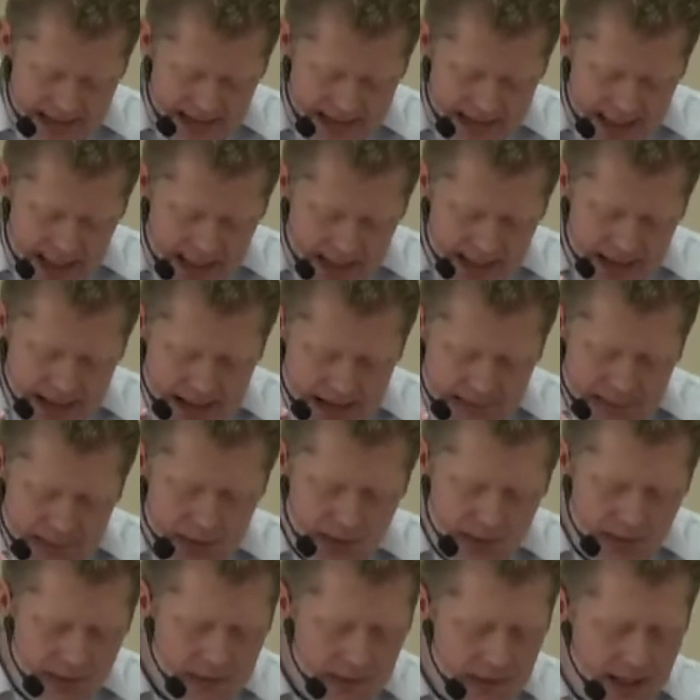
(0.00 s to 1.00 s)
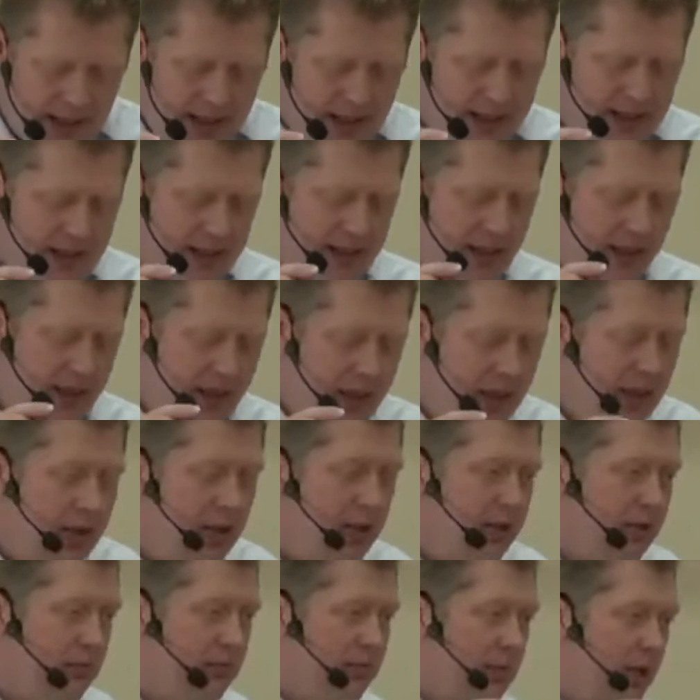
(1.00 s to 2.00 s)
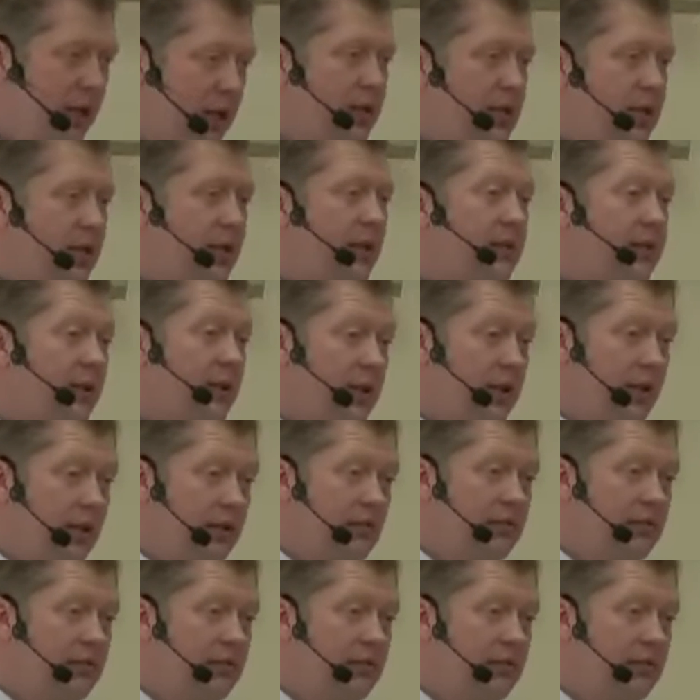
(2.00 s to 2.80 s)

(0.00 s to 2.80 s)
And secondly, Paul finds a new motive.